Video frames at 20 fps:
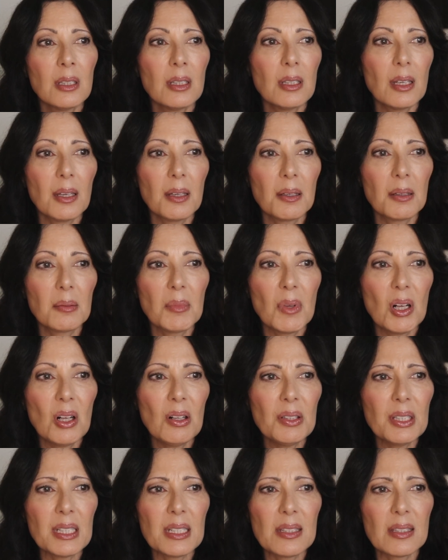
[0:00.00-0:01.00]

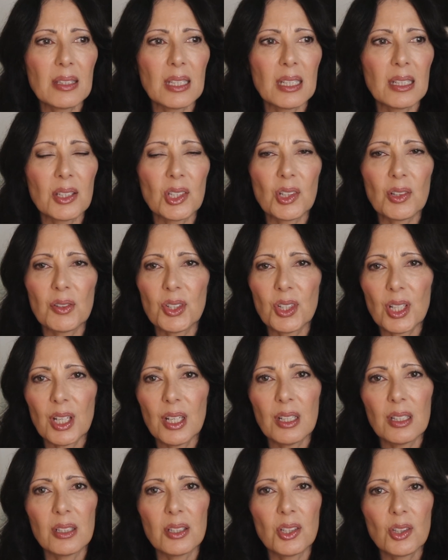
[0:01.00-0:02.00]
all these things, you're
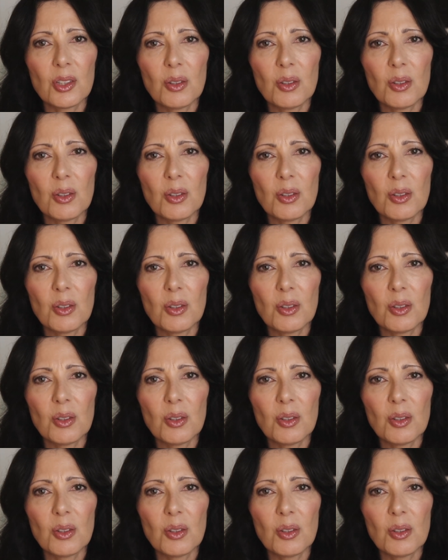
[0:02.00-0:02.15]
judged